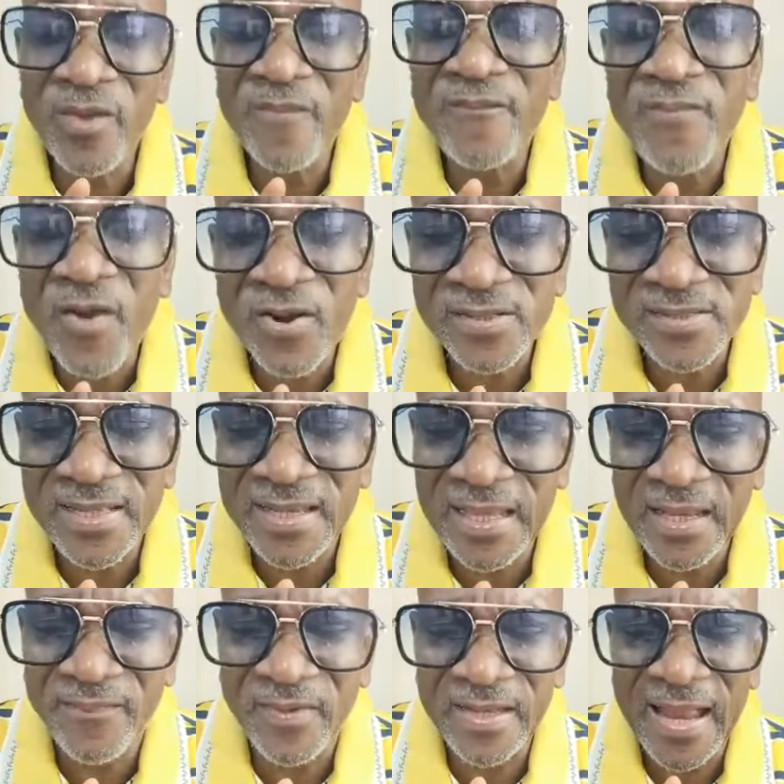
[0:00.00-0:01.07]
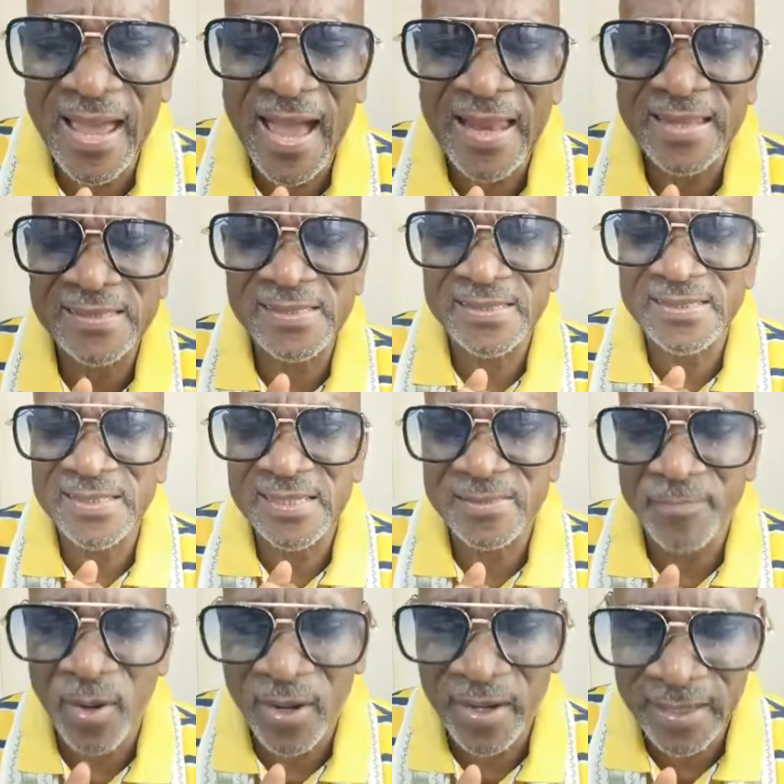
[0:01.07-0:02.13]
Reverse the need for dialysis
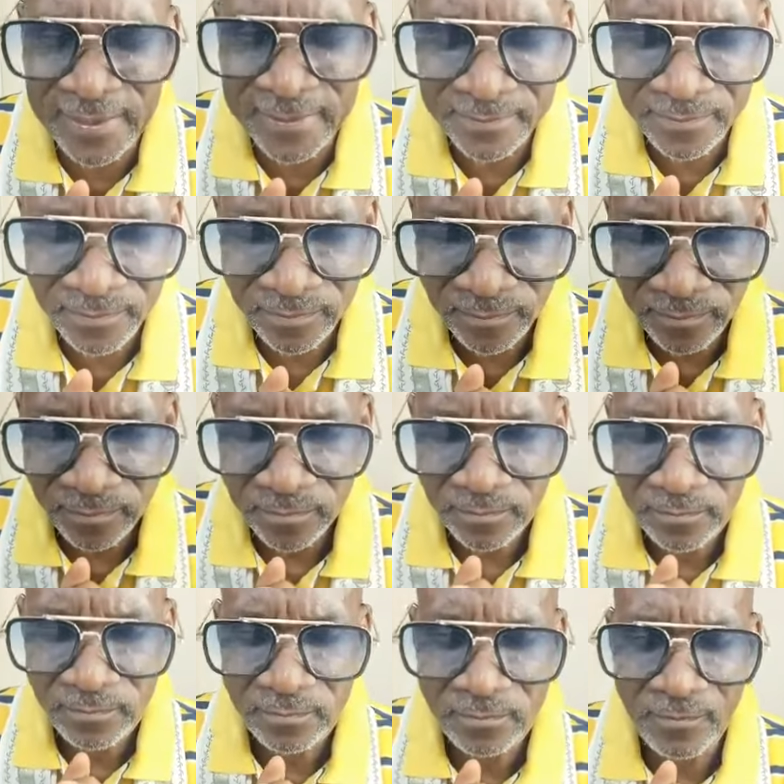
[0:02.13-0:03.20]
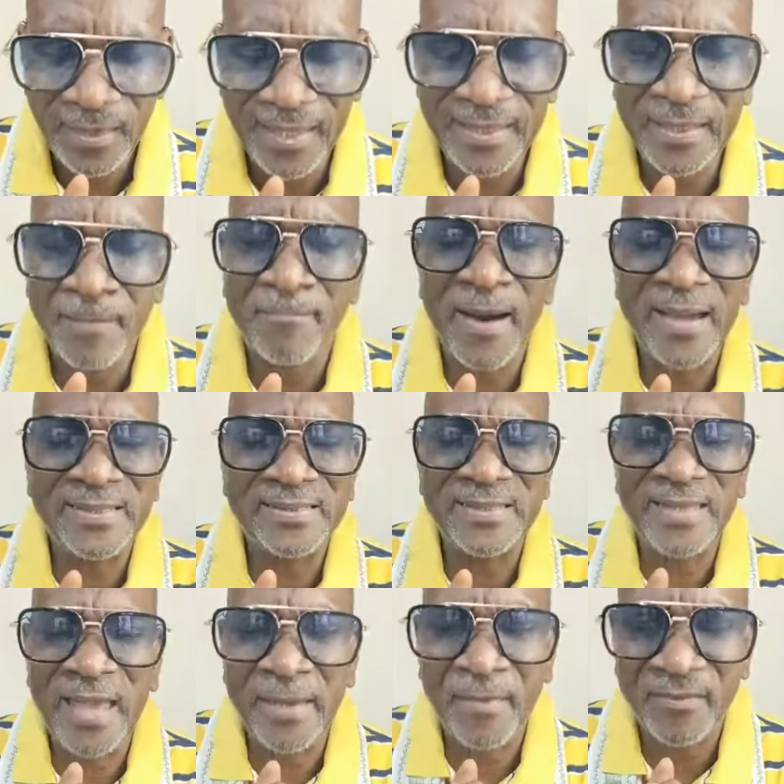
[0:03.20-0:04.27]
this morning in the mighty
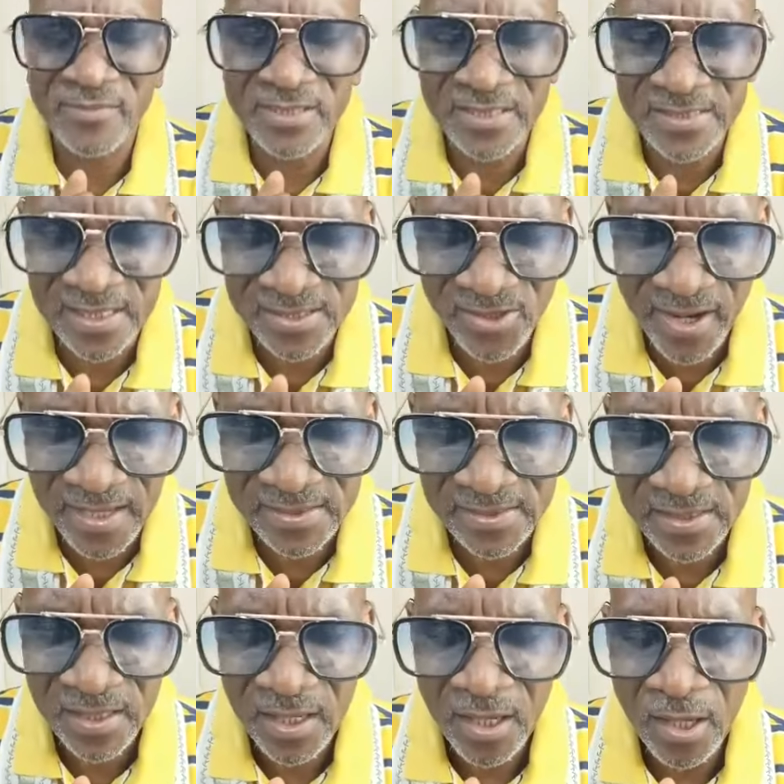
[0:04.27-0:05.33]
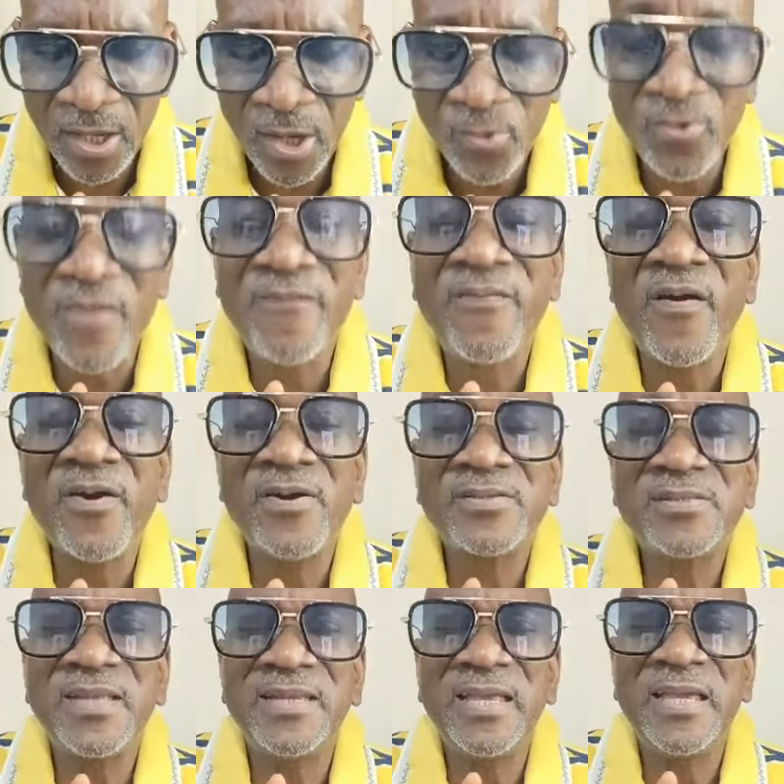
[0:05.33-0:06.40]
name of Jesus Christ.
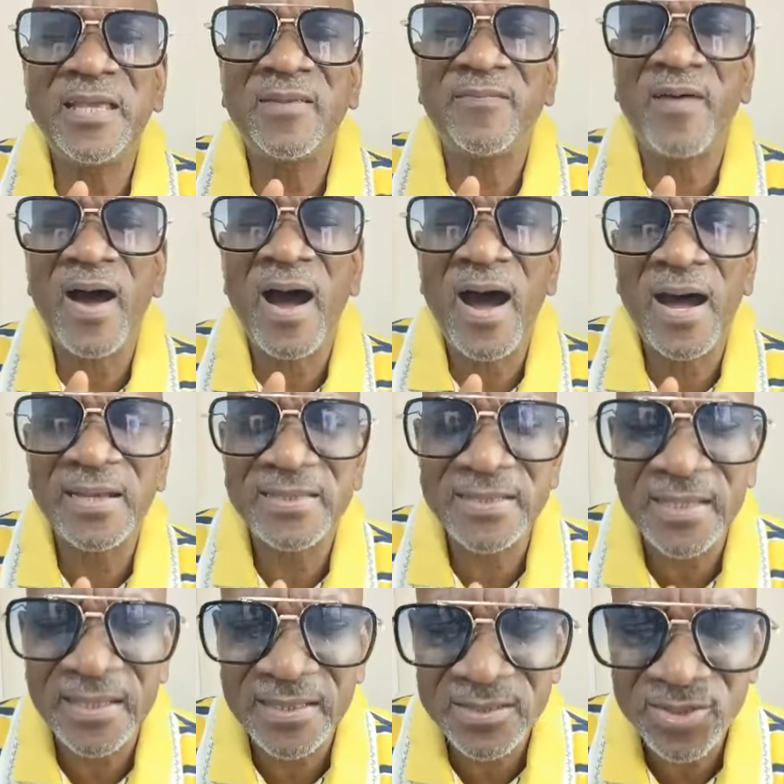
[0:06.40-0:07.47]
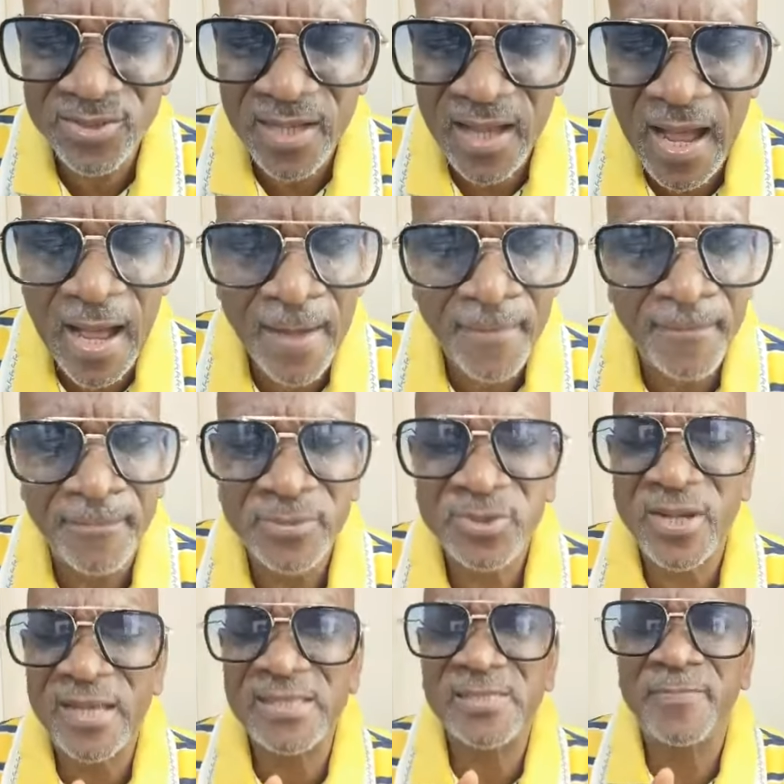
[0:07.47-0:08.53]
Reverse the need for heart um,
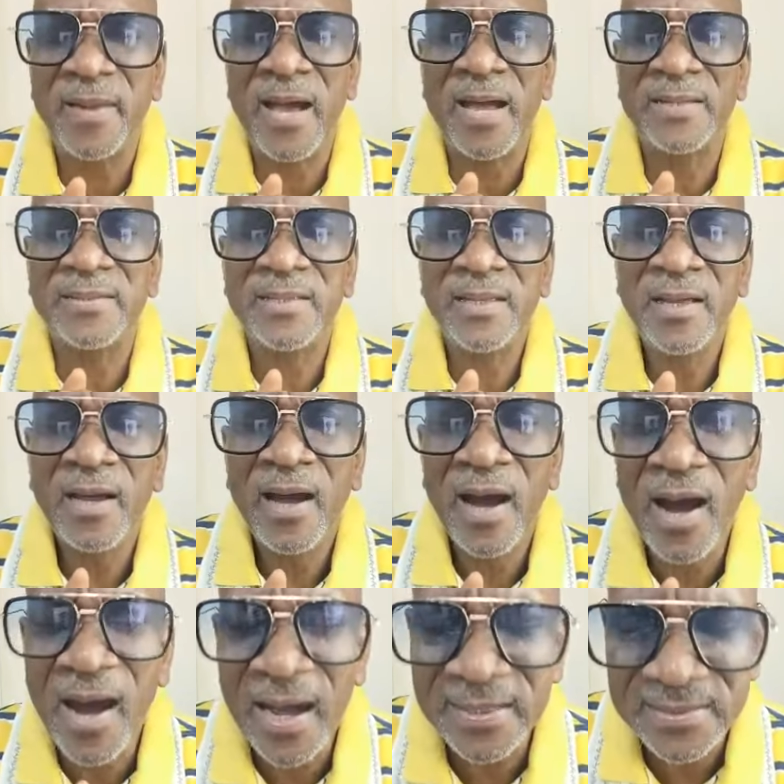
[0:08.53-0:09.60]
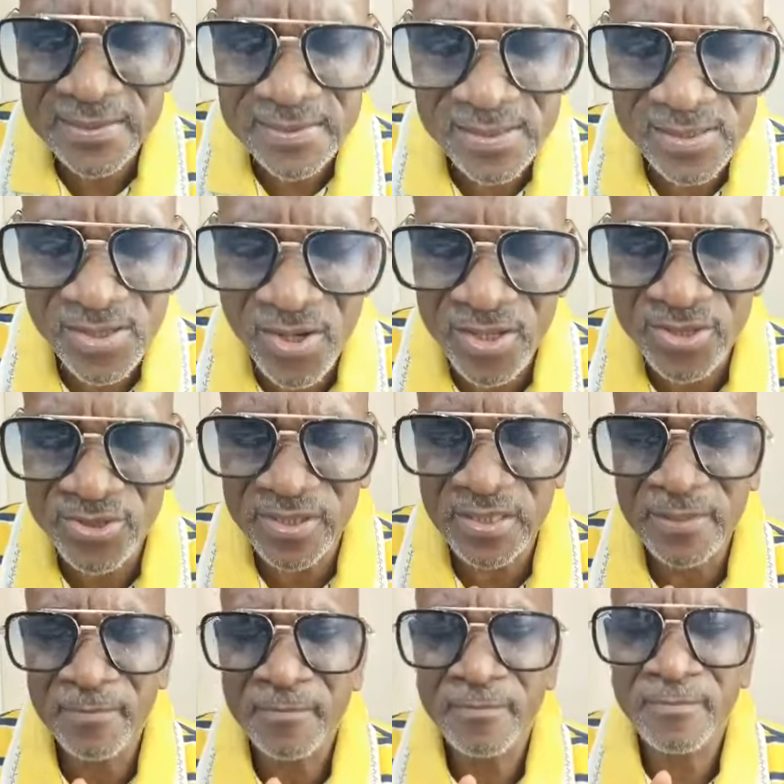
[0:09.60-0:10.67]
transplant, heart
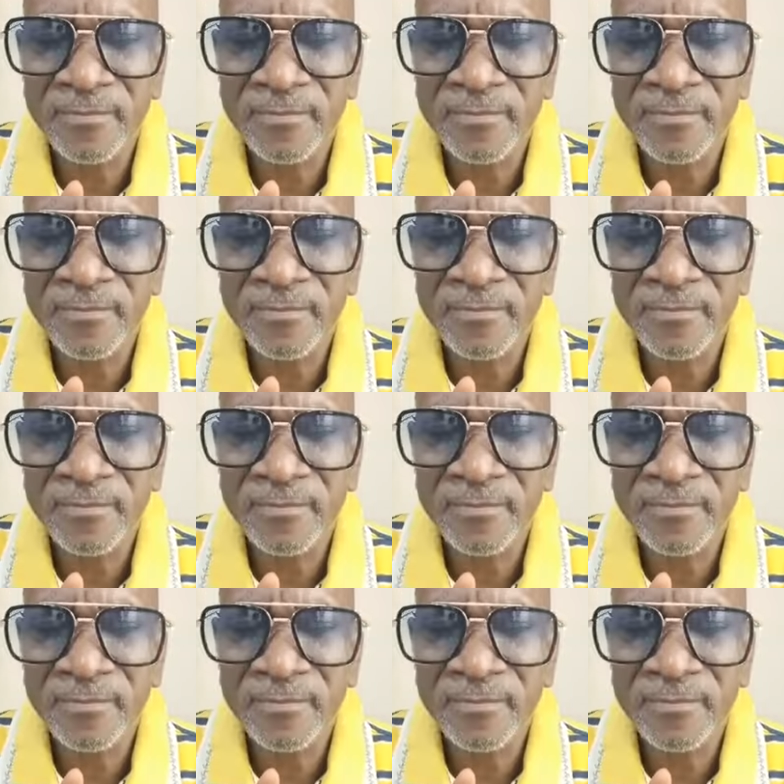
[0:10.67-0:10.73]
surgery.